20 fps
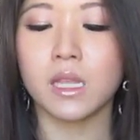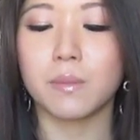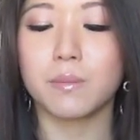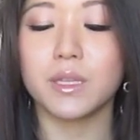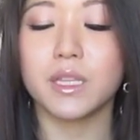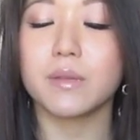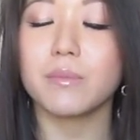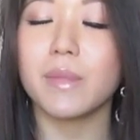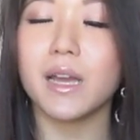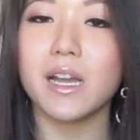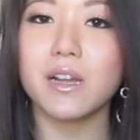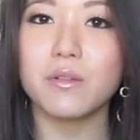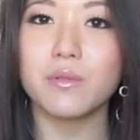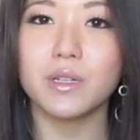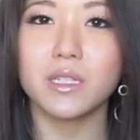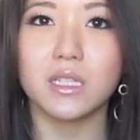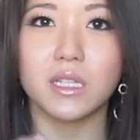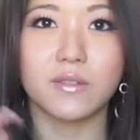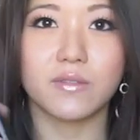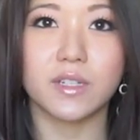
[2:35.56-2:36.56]
But the MAC
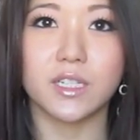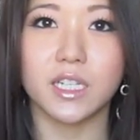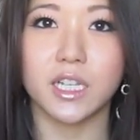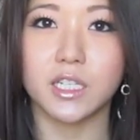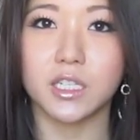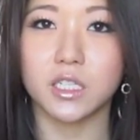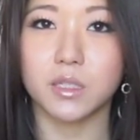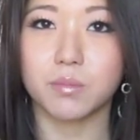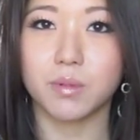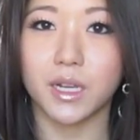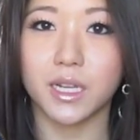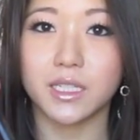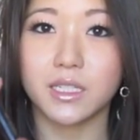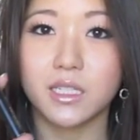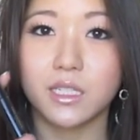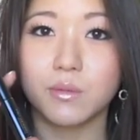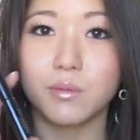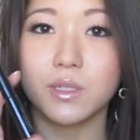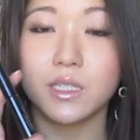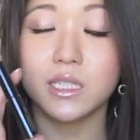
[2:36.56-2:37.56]
one never changes price.
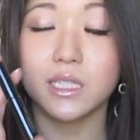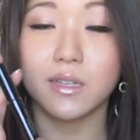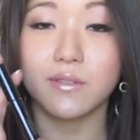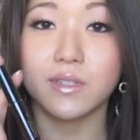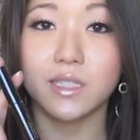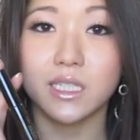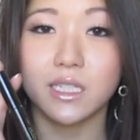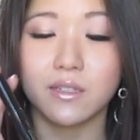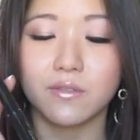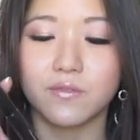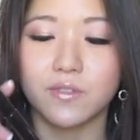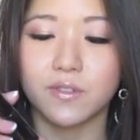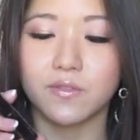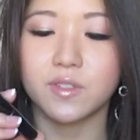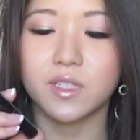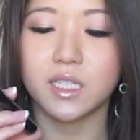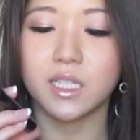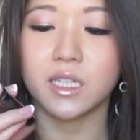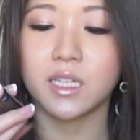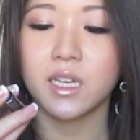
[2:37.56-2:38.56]
This one's
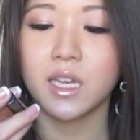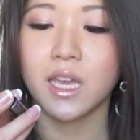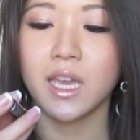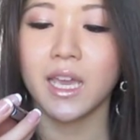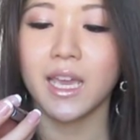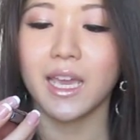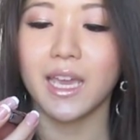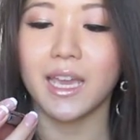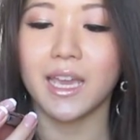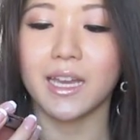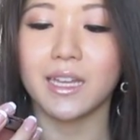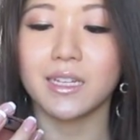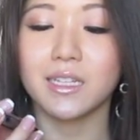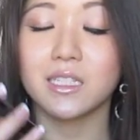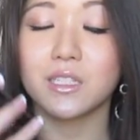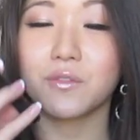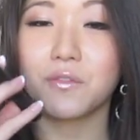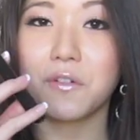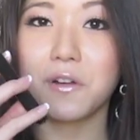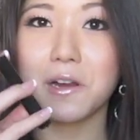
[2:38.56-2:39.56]
$17.50, and
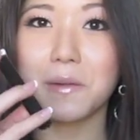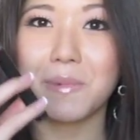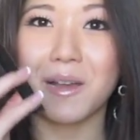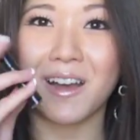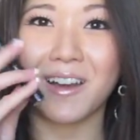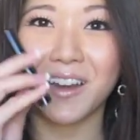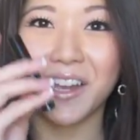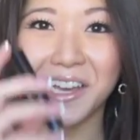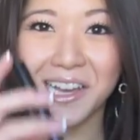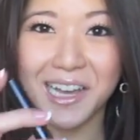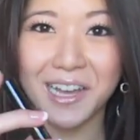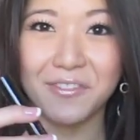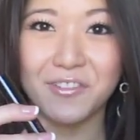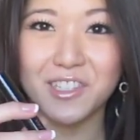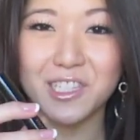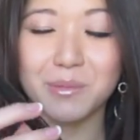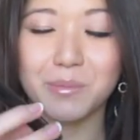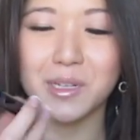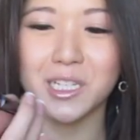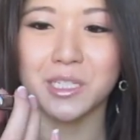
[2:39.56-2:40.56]
it's for about half
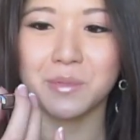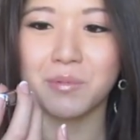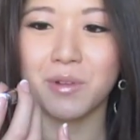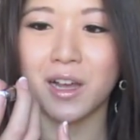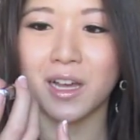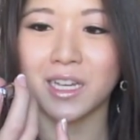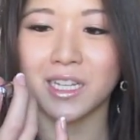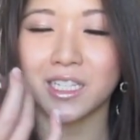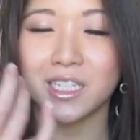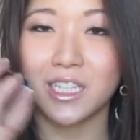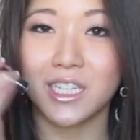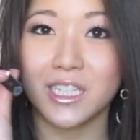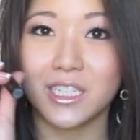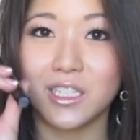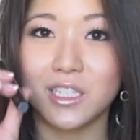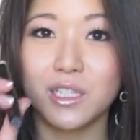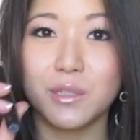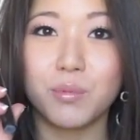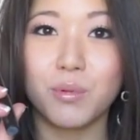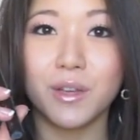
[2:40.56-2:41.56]
as much product. You get
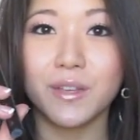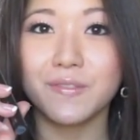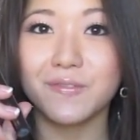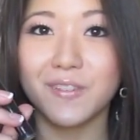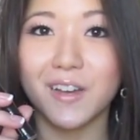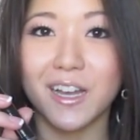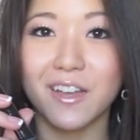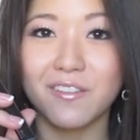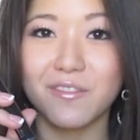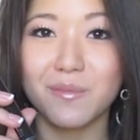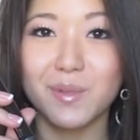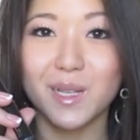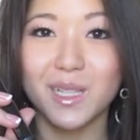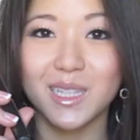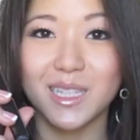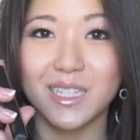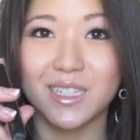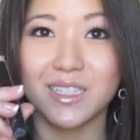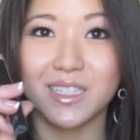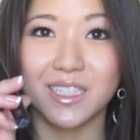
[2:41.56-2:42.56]
2.5
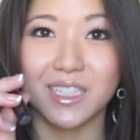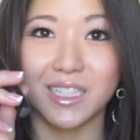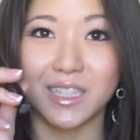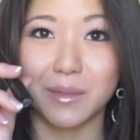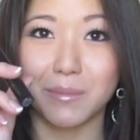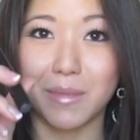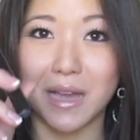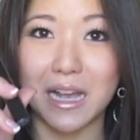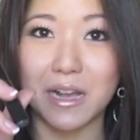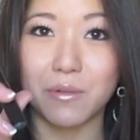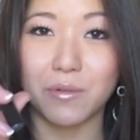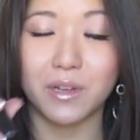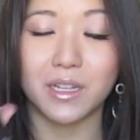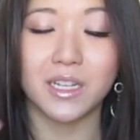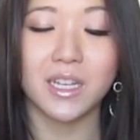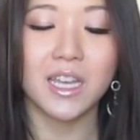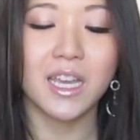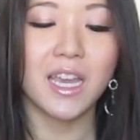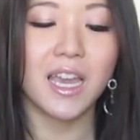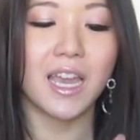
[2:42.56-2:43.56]
milliliters in the MAC one, and
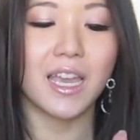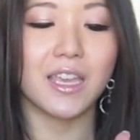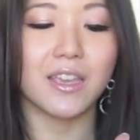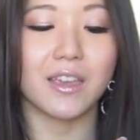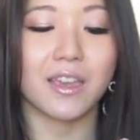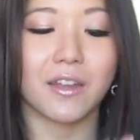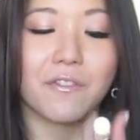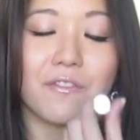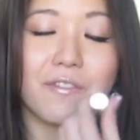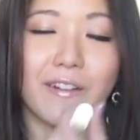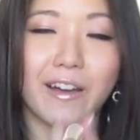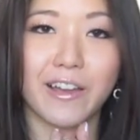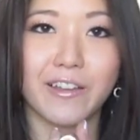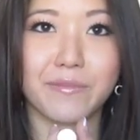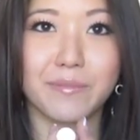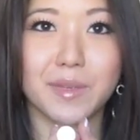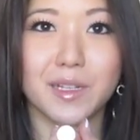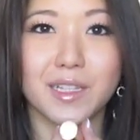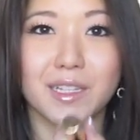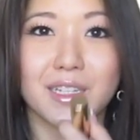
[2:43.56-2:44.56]
you get 5
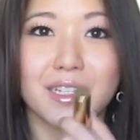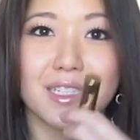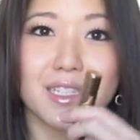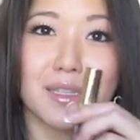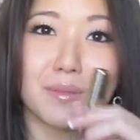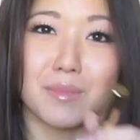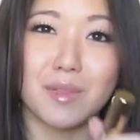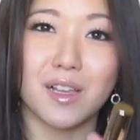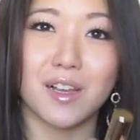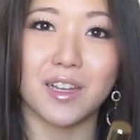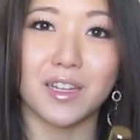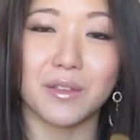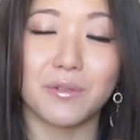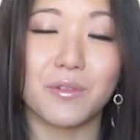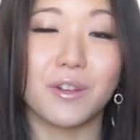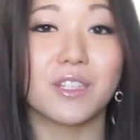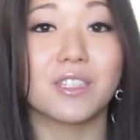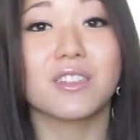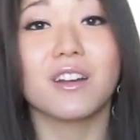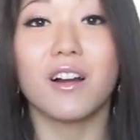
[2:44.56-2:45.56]
milliliters in the Milani
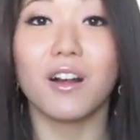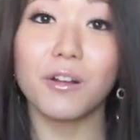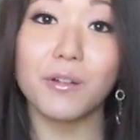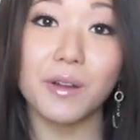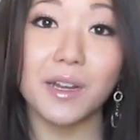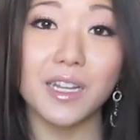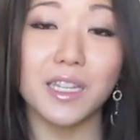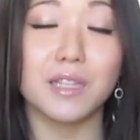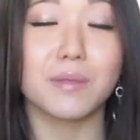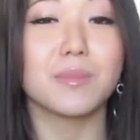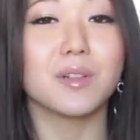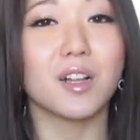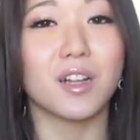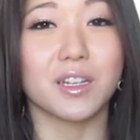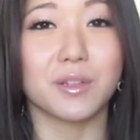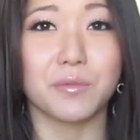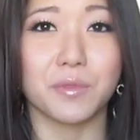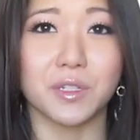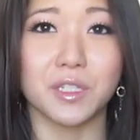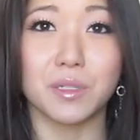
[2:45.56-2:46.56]
one. So already the
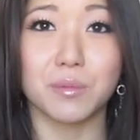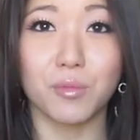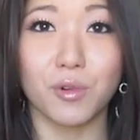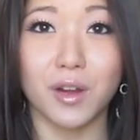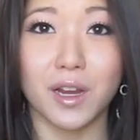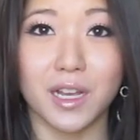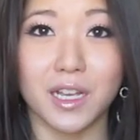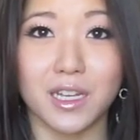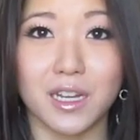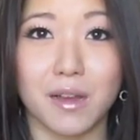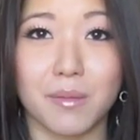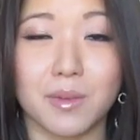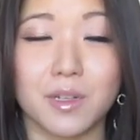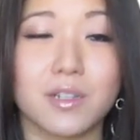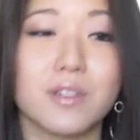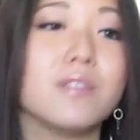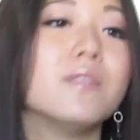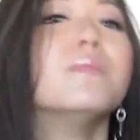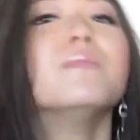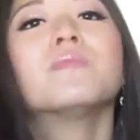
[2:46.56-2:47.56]
Milani one is more
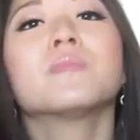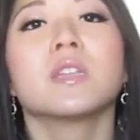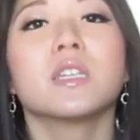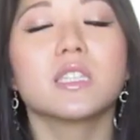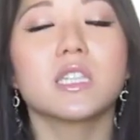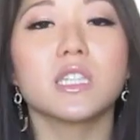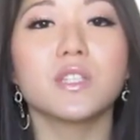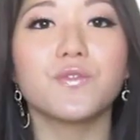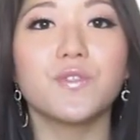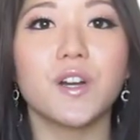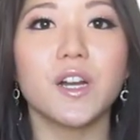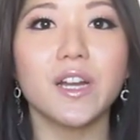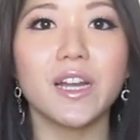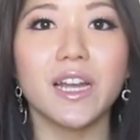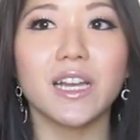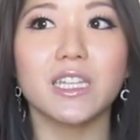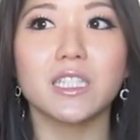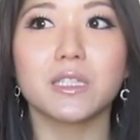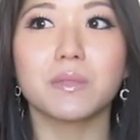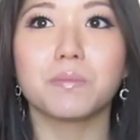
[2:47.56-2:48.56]
economical. So as far
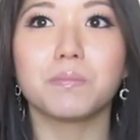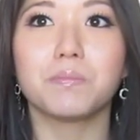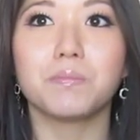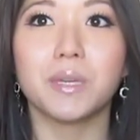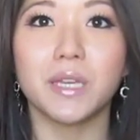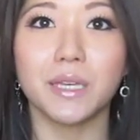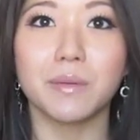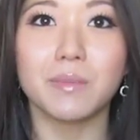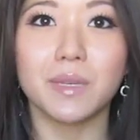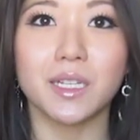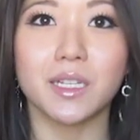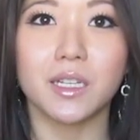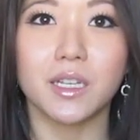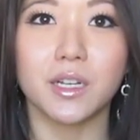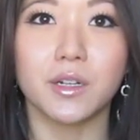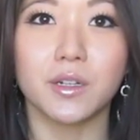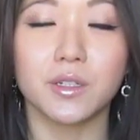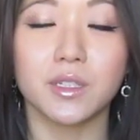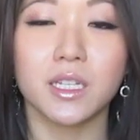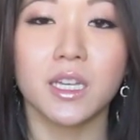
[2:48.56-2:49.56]
as pigment
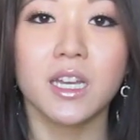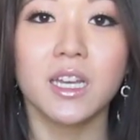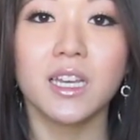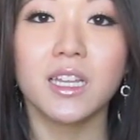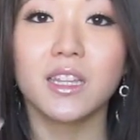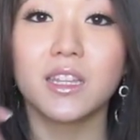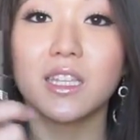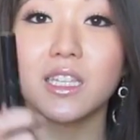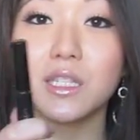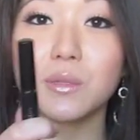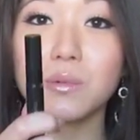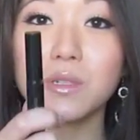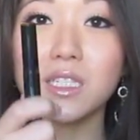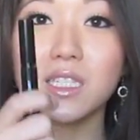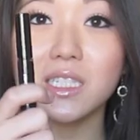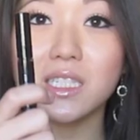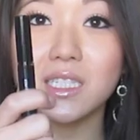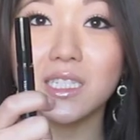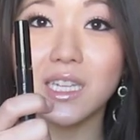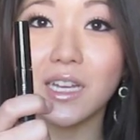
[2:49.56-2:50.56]
goes, this one
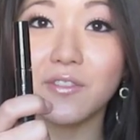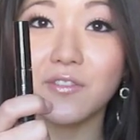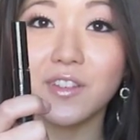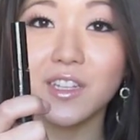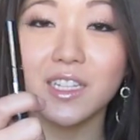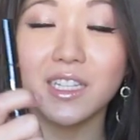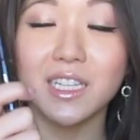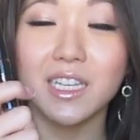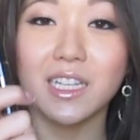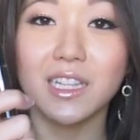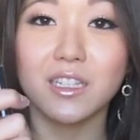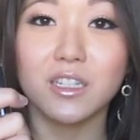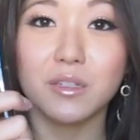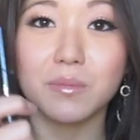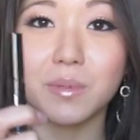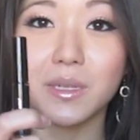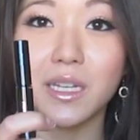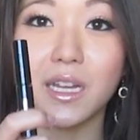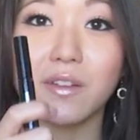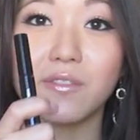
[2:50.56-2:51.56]
is definitely a little
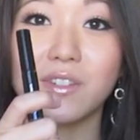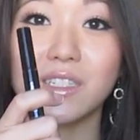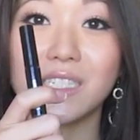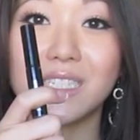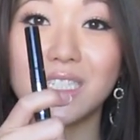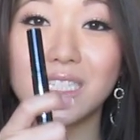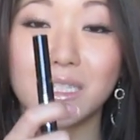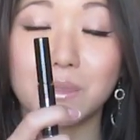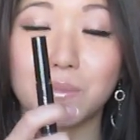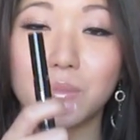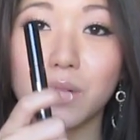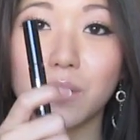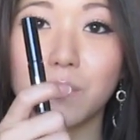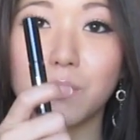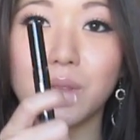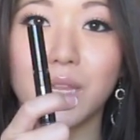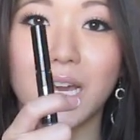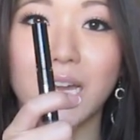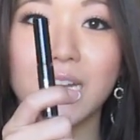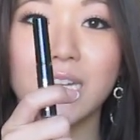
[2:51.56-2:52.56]
bit of a deeper
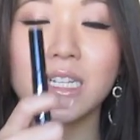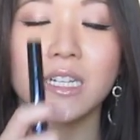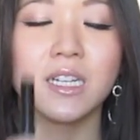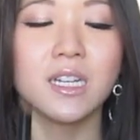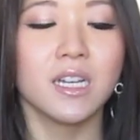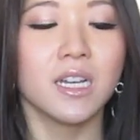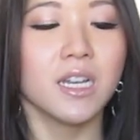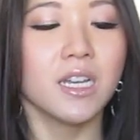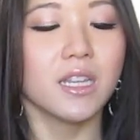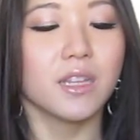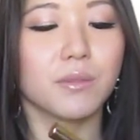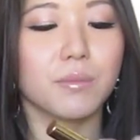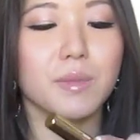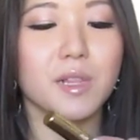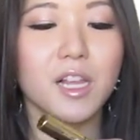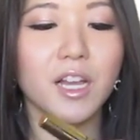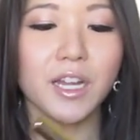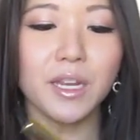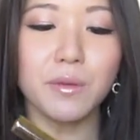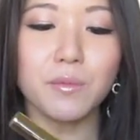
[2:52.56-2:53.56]
black. The
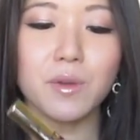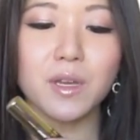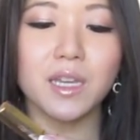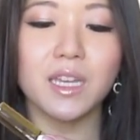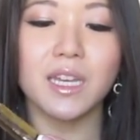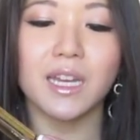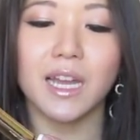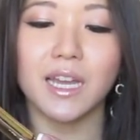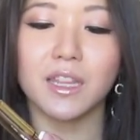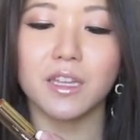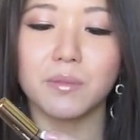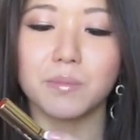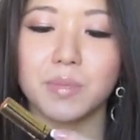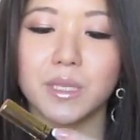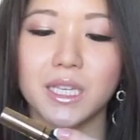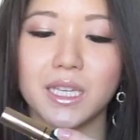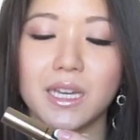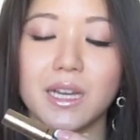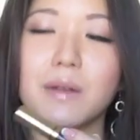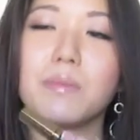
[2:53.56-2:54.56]
Milani one can either
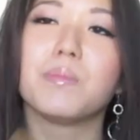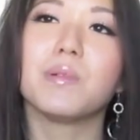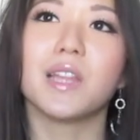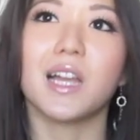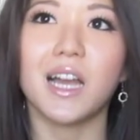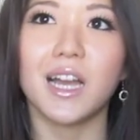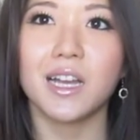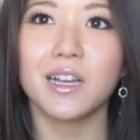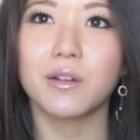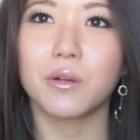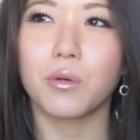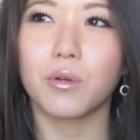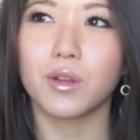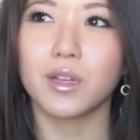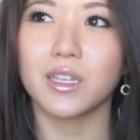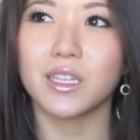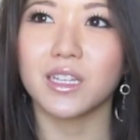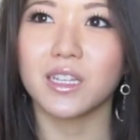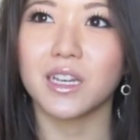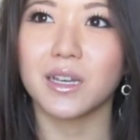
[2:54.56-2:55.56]
be a black or
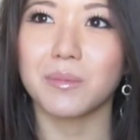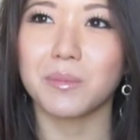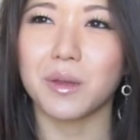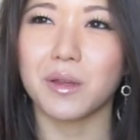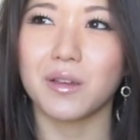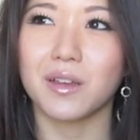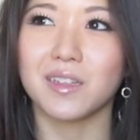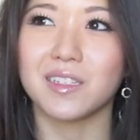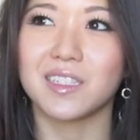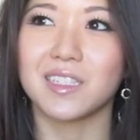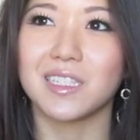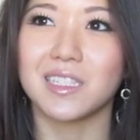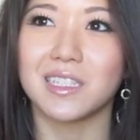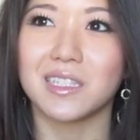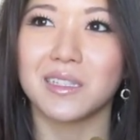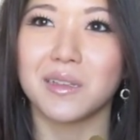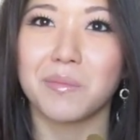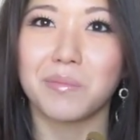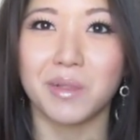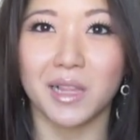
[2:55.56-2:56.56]
it can come out as
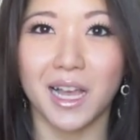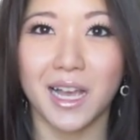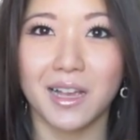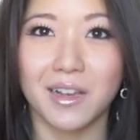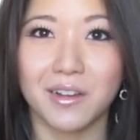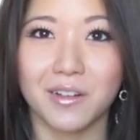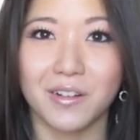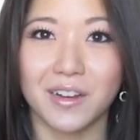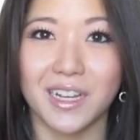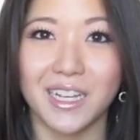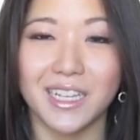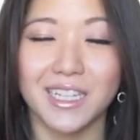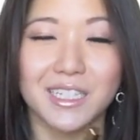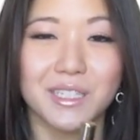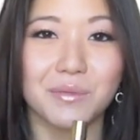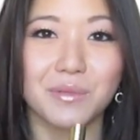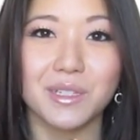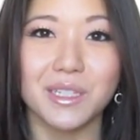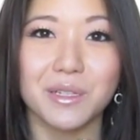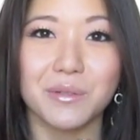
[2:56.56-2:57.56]
this black gray.
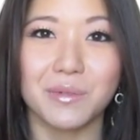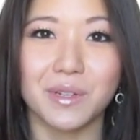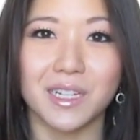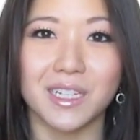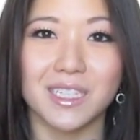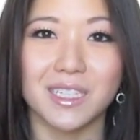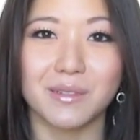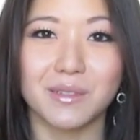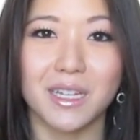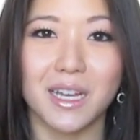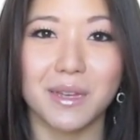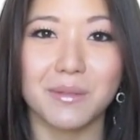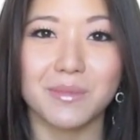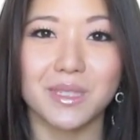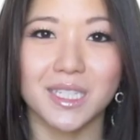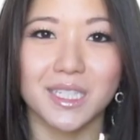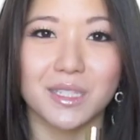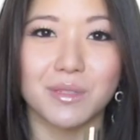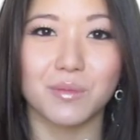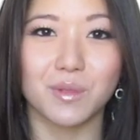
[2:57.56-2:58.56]
It's really weird. Sometimes
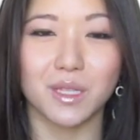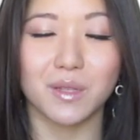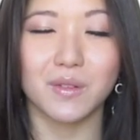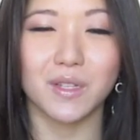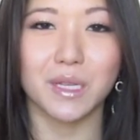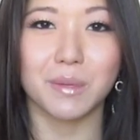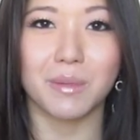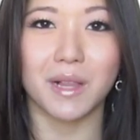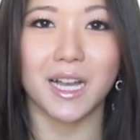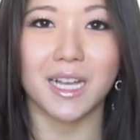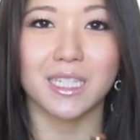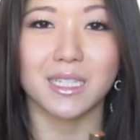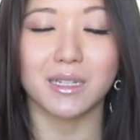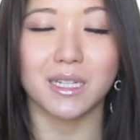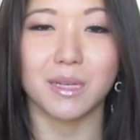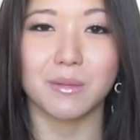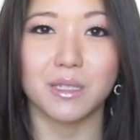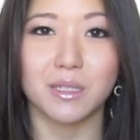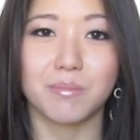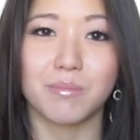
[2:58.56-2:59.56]
it's really, really black,
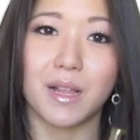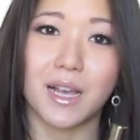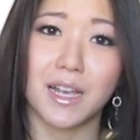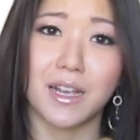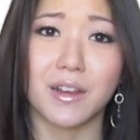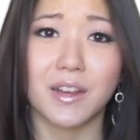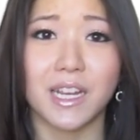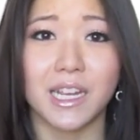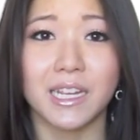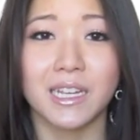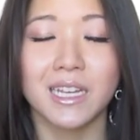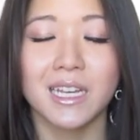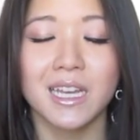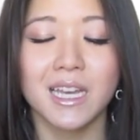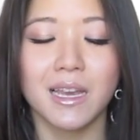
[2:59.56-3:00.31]
sometimes it's black gray.